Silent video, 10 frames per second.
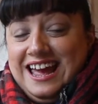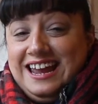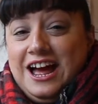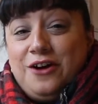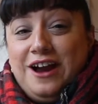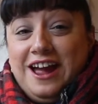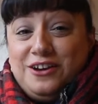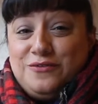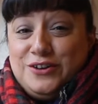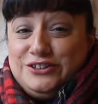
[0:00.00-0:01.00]
and our
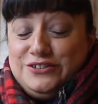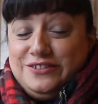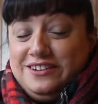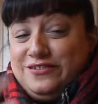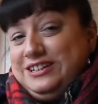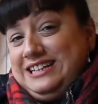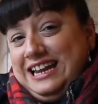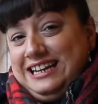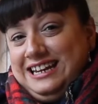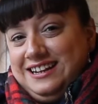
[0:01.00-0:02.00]
anniversary for
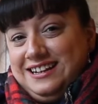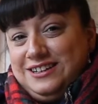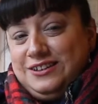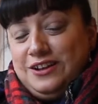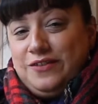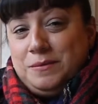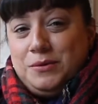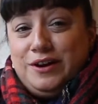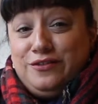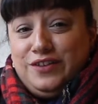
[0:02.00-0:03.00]
dating is
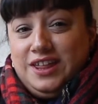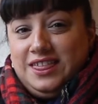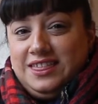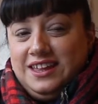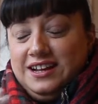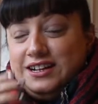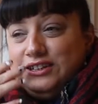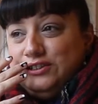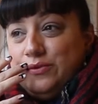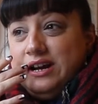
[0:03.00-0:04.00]
February
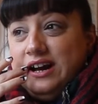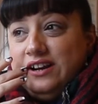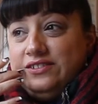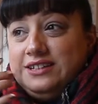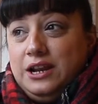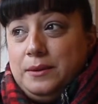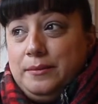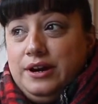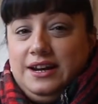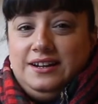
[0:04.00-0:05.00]
5th. So we kind of
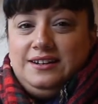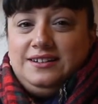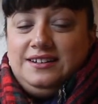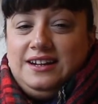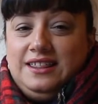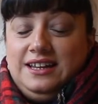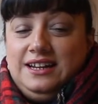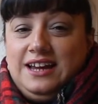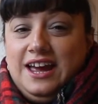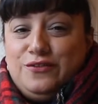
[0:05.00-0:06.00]
celebrate
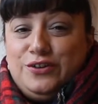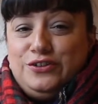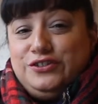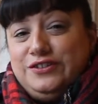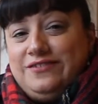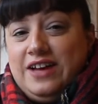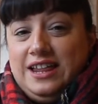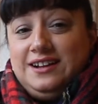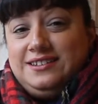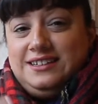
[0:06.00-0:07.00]
the anniversary and
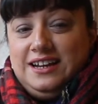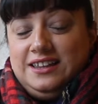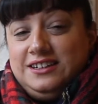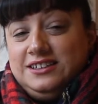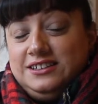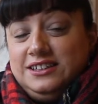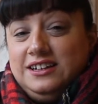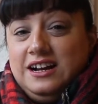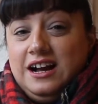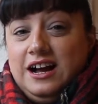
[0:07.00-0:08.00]
Valentine's together.
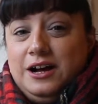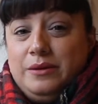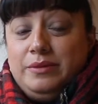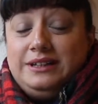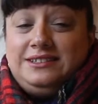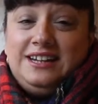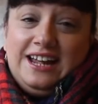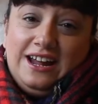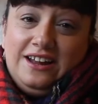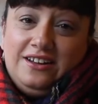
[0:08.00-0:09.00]
But
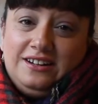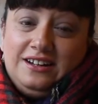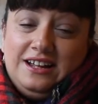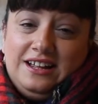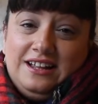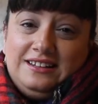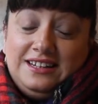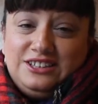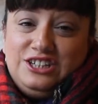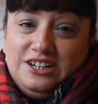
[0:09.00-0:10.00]
today,
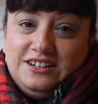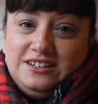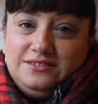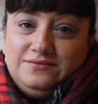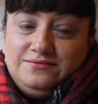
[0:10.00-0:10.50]
this year,